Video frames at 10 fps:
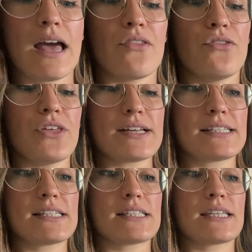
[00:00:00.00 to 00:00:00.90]
This
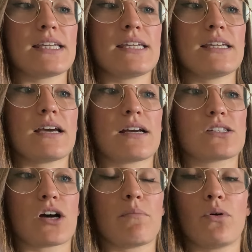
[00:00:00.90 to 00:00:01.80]
is the
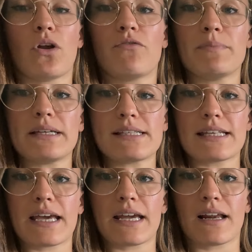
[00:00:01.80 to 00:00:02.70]
example of me
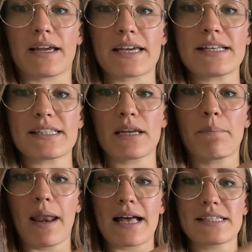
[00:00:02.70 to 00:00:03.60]
saying like it's in a
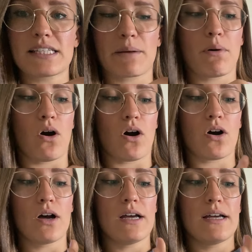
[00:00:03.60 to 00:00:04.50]
plastic
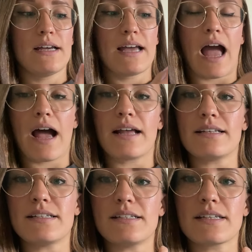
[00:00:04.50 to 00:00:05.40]
pot,
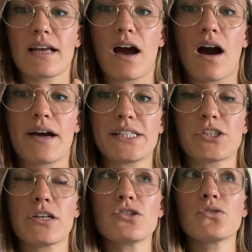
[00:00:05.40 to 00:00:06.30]
and I
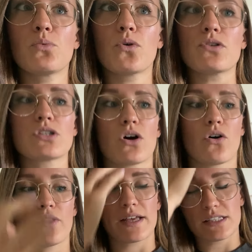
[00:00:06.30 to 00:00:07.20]
changed the water
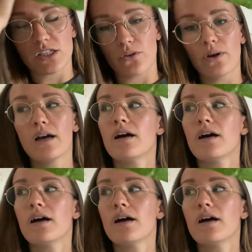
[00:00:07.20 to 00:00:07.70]
on this. So